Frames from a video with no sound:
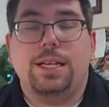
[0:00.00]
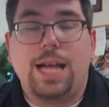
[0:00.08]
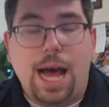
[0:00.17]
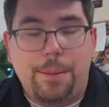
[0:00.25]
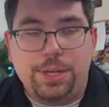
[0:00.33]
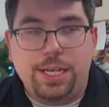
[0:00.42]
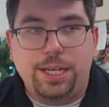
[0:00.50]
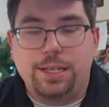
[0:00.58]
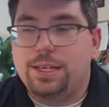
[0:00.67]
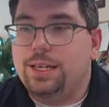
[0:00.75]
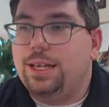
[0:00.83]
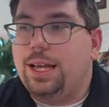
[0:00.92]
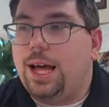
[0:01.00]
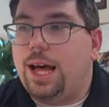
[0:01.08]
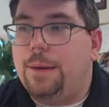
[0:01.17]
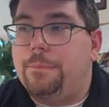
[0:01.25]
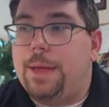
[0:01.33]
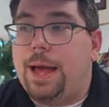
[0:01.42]
competent,
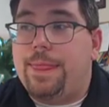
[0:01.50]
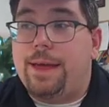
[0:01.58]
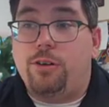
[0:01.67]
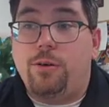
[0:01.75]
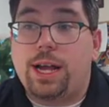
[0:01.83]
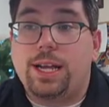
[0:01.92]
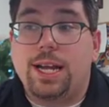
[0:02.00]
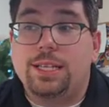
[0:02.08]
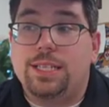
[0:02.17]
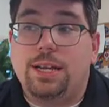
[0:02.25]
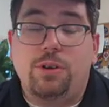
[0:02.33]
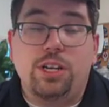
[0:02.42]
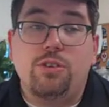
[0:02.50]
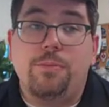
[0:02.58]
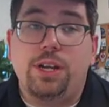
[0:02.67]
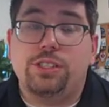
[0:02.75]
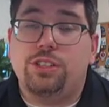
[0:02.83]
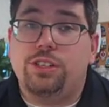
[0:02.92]
and that recognize that when you
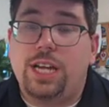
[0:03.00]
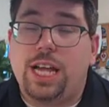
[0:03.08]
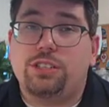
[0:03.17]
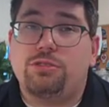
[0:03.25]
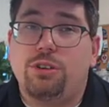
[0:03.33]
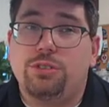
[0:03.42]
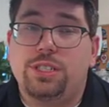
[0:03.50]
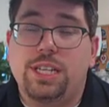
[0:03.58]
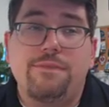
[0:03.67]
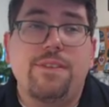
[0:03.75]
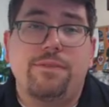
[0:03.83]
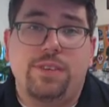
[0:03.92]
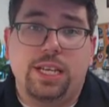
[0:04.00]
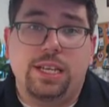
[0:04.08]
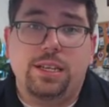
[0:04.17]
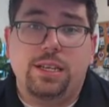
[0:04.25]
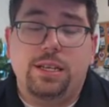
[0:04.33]
administer dextrose D50,